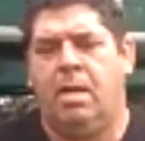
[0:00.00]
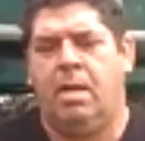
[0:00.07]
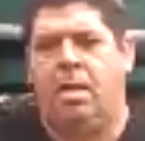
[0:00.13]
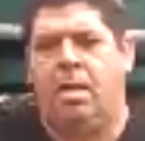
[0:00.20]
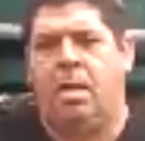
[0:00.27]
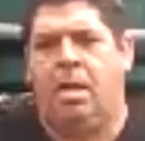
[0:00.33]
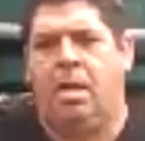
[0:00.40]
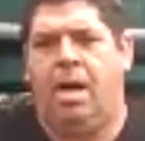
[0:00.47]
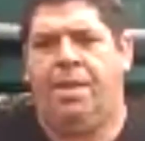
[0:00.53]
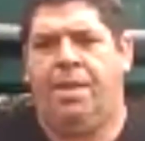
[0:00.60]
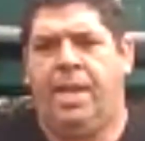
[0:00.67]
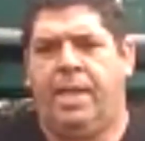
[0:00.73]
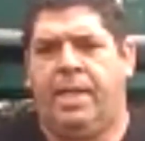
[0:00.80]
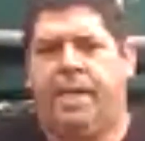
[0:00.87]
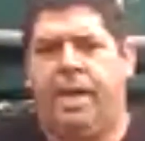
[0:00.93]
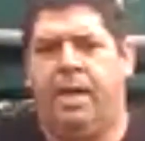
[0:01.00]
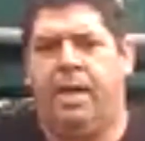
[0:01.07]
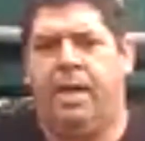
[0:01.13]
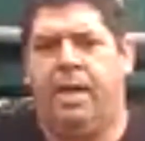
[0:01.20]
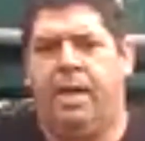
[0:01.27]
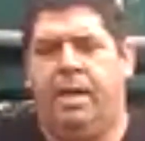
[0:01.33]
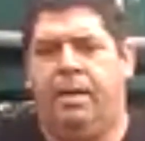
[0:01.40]
I think
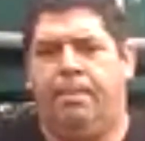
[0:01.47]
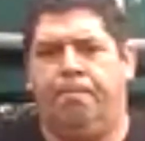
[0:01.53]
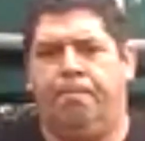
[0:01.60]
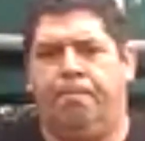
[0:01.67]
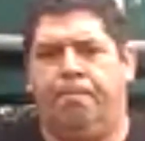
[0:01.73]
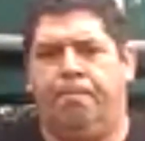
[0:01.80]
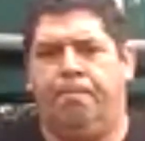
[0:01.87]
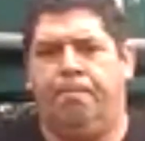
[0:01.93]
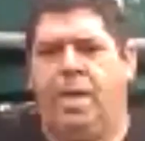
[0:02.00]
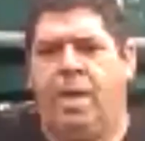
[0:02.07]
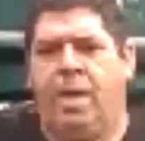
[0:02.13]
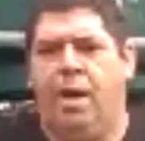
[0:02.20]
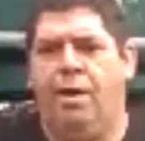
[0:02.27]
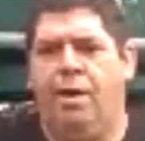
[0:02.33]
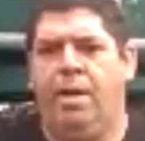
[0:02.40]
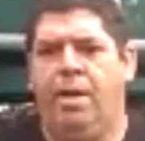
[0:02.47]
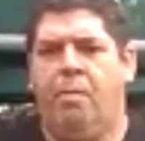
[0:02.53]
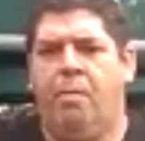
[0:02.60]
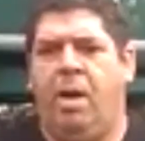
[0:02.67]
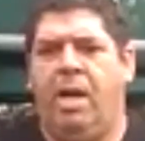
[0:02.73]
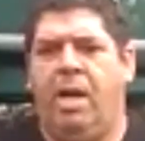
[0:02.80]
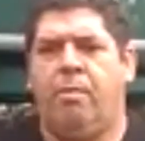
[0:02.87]
the
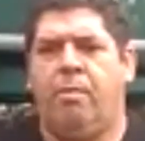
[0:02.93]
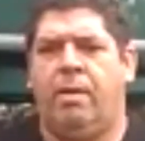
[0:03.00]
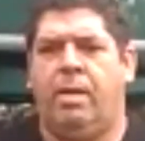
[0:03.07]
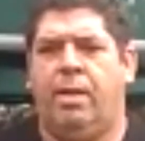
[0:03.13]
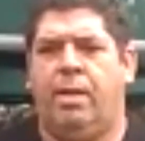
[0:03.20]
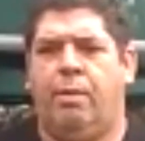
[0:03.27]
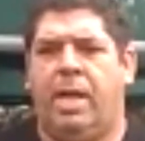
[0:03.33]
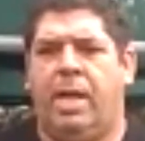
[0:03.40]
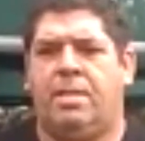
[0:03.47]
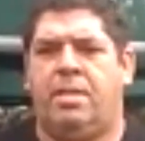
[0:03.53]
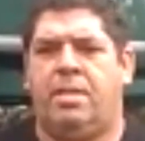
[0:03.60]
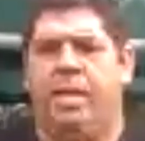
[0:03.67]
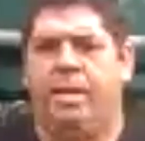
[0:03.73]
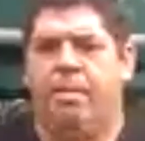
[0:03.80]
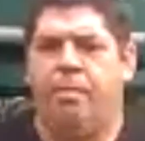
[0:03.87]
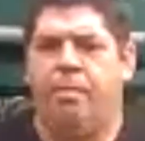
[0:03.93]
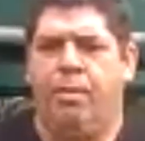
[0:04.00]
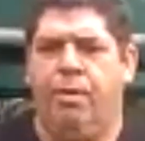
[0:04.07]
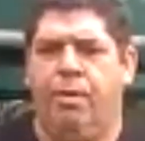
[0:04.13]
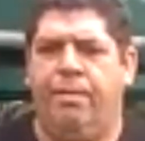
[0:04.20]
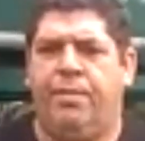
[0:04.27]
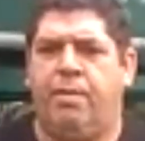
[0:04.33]
only way we're going to actually
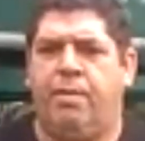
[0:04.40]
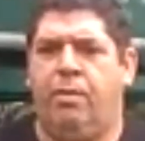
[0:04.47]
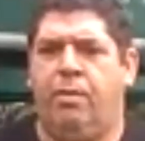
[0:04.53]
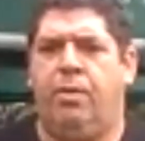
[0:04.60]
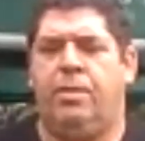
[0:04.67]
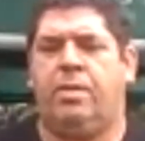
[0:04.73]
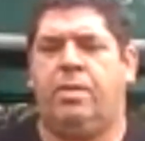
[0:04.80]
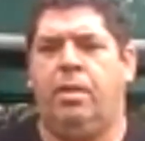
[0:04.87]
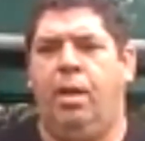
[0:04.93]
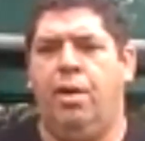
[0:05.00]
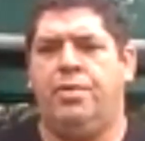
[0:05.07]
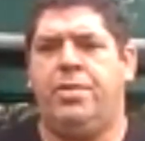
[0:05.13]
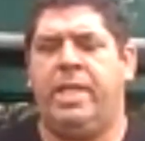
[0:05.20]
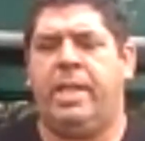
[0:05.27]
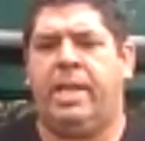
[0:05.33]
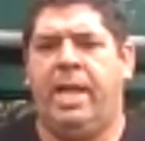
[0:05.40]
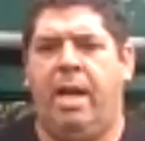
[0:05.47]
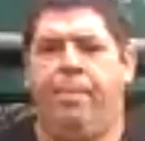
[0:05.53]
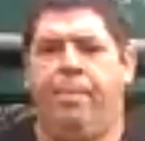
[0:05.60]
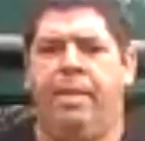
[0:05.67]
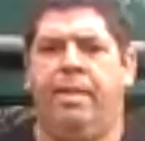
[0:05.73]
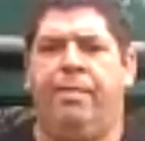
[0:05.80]
move towards closing the
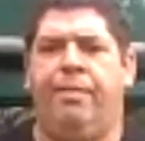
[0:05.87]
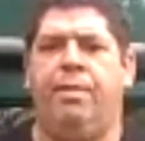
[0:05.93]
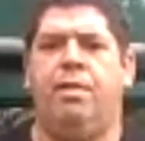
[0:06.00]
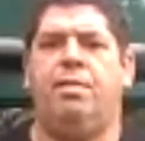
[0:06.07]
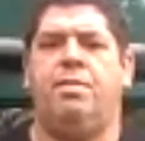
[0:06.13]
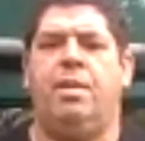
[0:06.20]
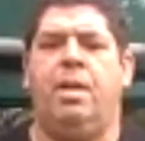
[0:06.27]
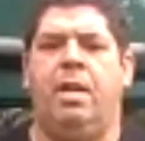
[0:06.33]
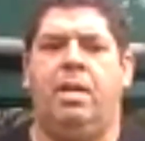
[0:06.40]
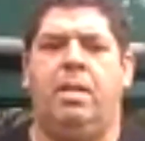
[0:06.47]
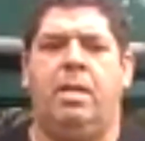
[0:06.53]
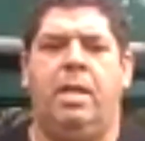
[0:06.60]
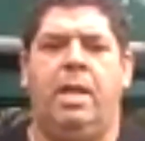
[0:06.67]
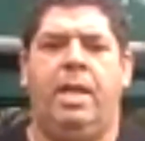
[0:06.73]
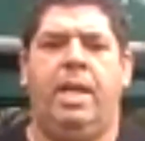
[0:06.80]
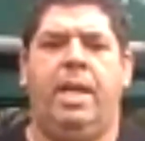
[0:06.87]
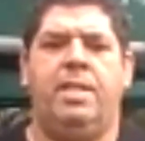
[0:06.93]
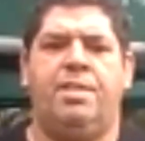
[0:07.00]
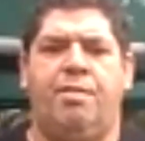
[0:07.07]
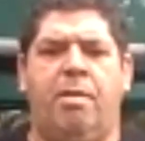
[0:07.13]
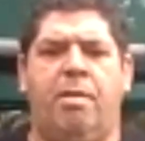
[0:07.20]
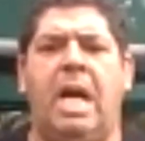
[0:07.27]
gap in the future is
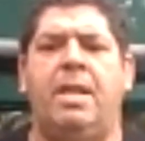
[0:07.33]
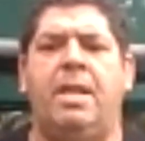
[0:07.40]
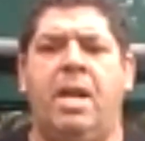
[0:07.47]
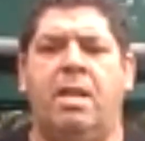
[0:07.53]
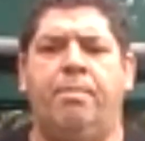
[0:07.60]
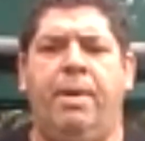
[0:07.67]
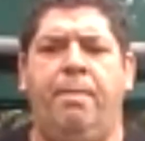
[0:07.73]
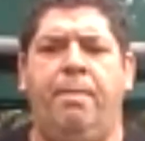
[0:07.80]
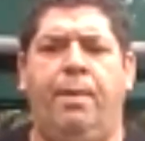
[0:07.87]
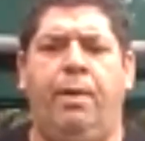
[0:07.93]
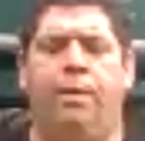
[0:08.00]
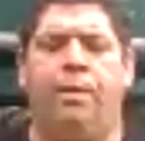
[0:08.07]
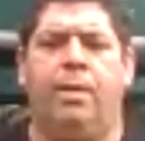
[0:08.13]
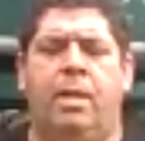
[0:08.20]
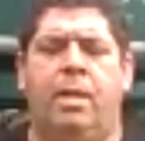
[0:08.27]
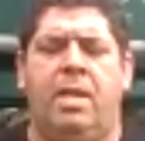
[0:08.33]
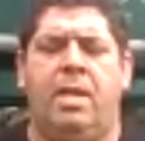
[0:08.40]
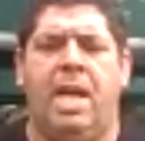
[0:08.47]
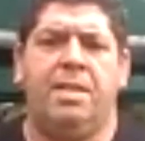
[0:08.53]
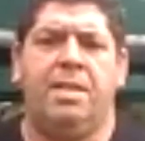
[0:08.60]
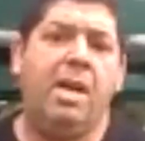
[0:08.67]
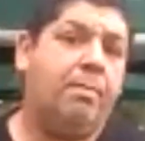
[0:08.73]
through our young people.
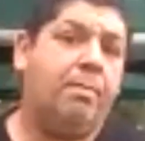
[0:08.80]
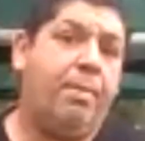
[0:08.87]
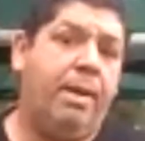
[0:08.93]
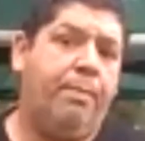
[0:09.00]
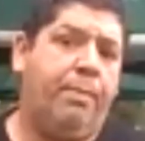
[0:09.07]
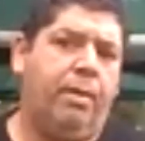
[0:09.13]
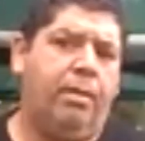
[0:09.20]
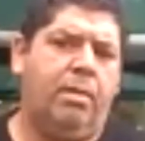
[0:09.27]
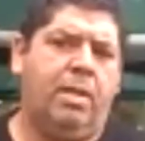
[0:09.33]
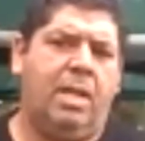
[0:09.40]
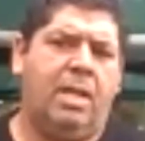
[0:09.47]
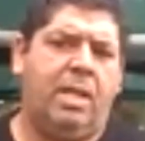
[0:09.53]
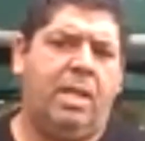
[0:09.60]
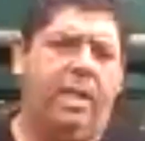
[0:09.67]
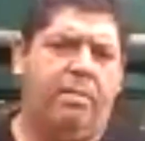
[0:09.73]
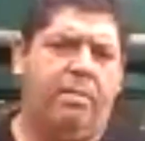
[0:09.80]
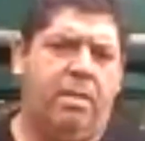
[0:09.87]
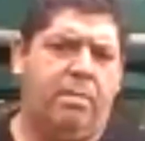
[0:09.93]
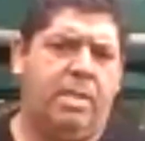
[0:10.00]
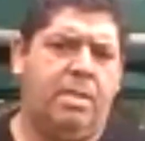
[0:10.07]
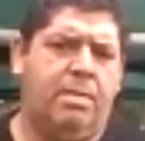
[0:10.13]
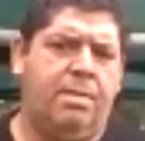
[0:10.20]
Our young people are going to
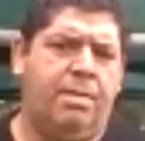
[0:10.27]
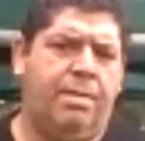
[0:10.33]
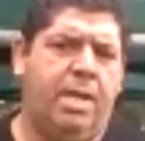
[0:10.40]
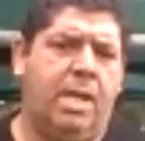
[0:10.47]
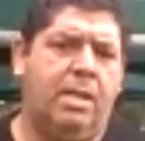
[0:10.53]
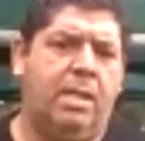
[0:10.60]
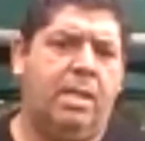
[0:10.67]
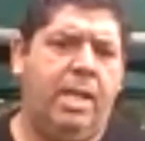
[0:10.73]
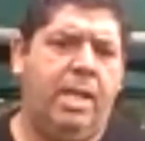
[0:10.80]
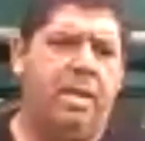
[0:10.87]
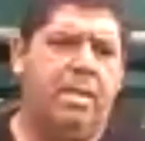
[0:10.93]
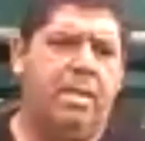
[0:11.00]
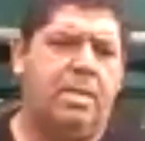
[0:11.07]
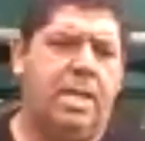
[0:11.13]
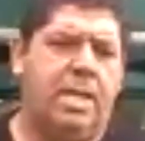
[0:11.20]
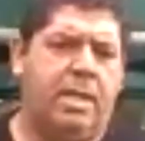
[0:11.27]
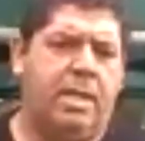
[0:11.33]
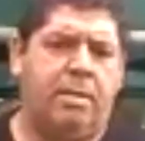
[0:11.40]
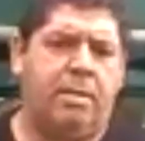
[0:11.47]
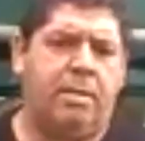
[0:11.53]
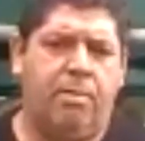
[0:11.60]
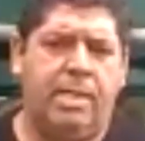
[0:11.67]
grow into young leaders. They're
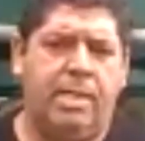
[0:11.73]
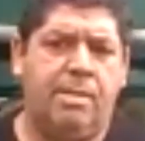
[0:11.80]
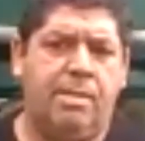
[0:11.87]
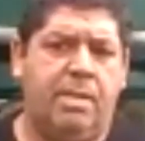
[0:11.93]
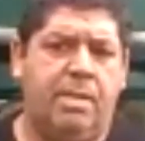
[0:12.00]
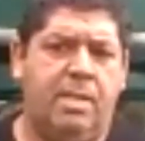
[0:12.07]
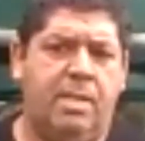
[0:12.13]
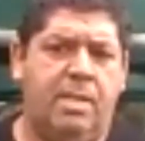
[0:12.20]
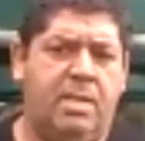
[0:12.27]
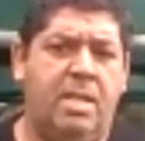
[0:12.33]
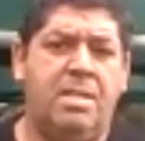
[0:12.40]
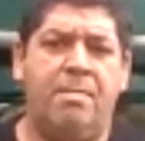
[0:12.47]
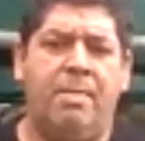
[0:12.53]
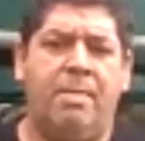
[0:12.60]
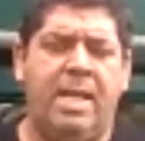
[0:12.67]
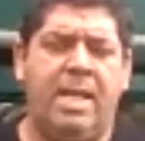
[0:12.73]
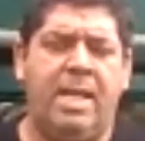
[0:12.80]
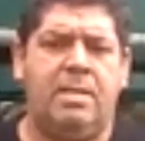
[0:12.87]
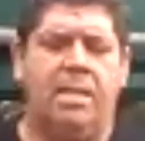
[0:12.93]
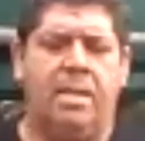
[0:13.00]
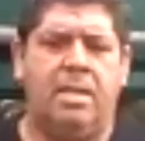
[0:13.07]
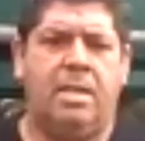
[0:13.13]
going to grow into the decision
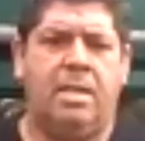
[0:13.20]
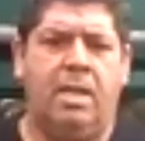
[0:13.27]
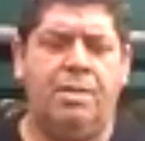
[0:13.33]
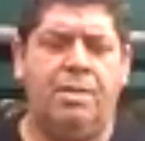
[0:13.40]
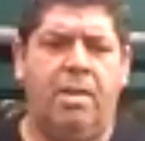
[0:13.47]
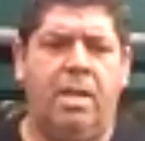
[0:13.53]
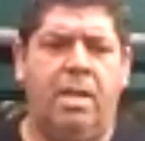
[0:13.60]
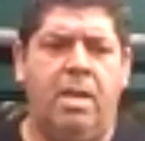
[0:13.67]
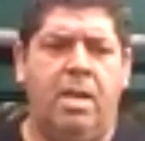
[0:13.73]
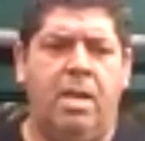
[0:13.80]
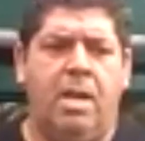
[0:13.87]
makers in this country.